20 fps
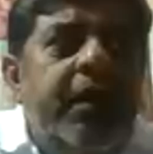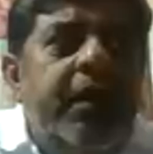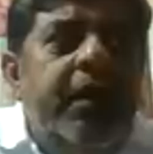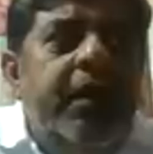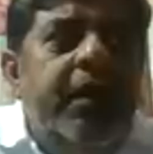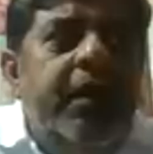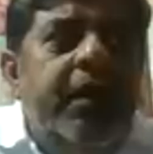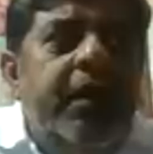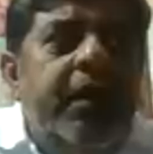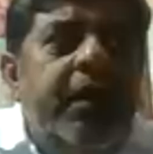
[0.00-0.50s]

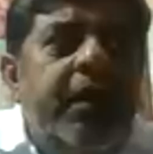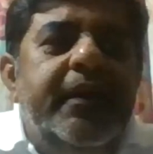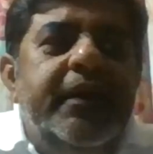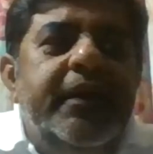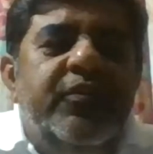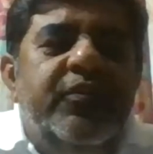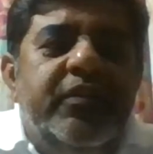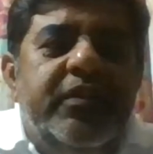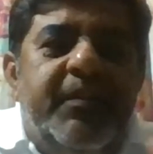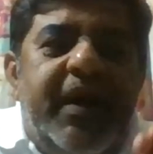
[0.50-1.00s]

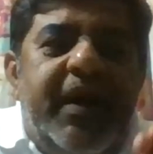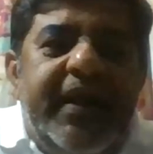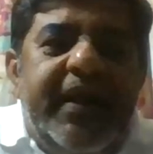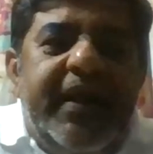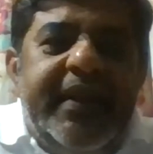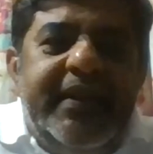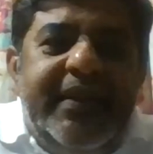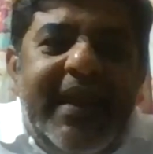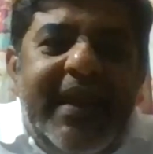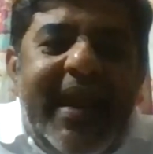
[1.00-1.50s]
the
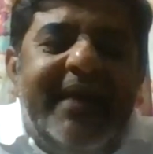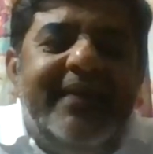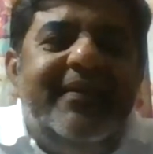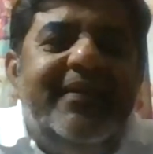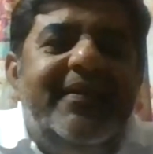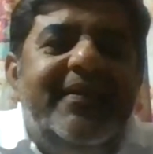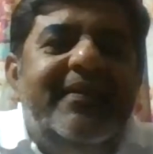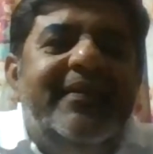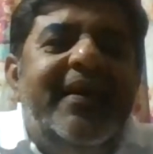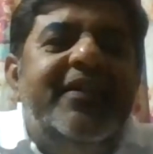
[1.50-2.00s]
market as it
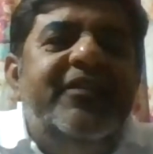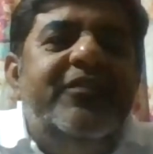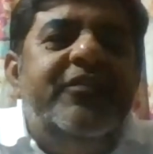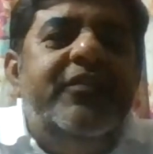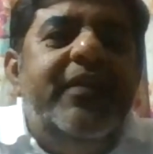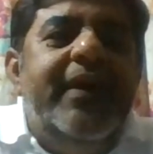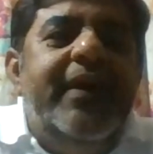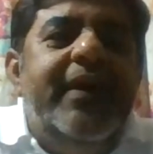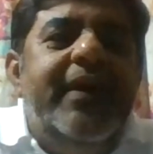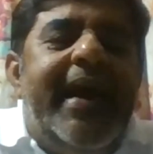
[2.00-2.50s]
is
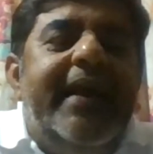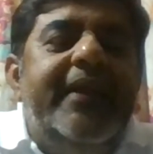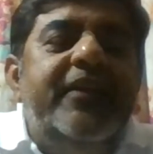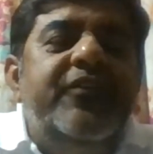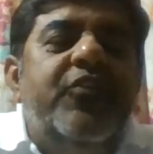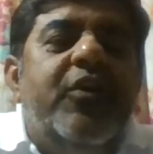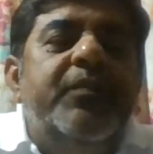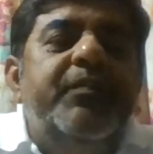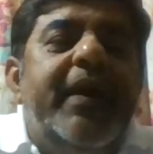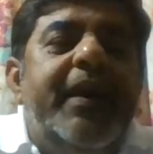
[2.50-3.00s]
had
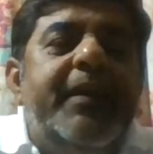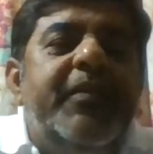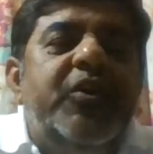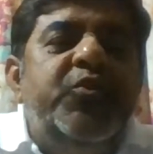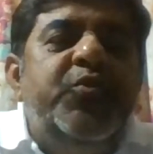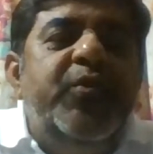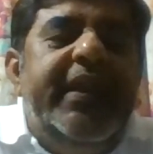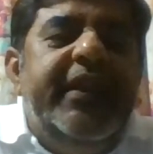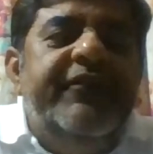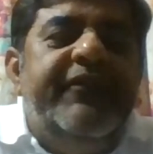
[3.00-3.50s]
dropped by about
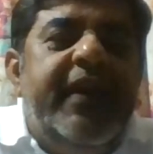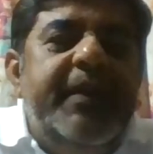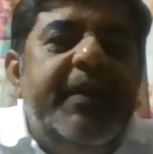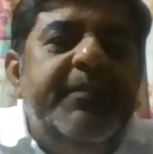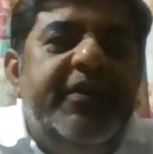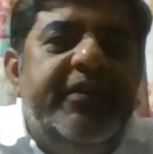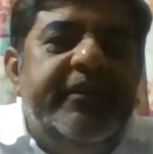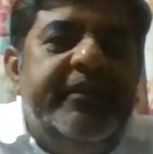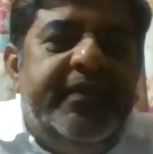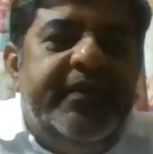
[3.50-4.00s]

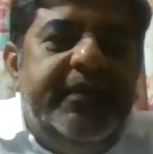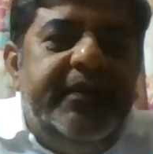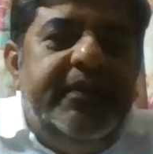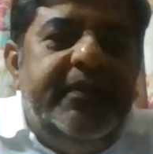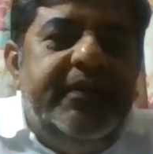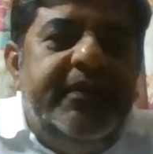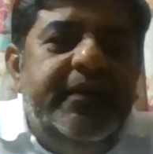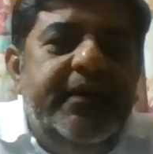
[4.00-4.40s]
25%